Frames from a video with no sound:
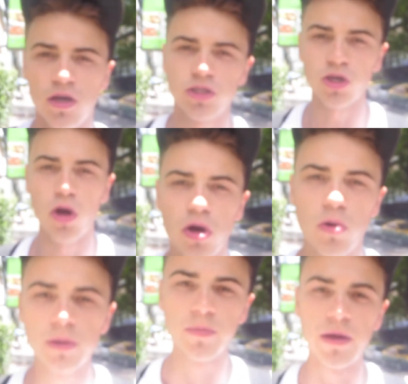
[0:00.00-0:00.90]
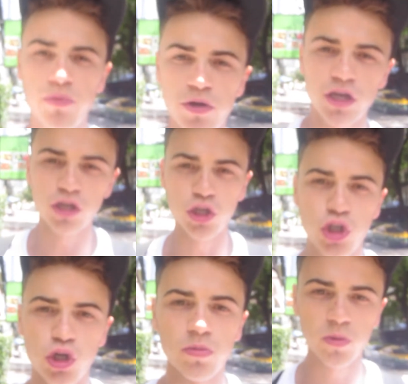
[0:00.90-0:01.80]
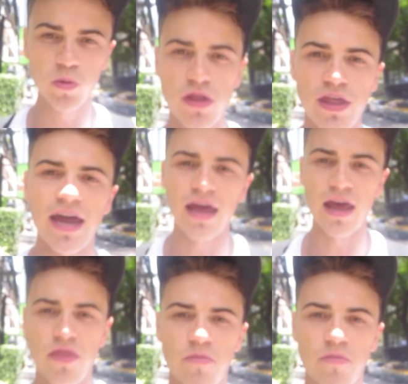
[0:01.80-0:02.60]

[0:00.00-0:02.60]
So we've been pretty consumed with that at the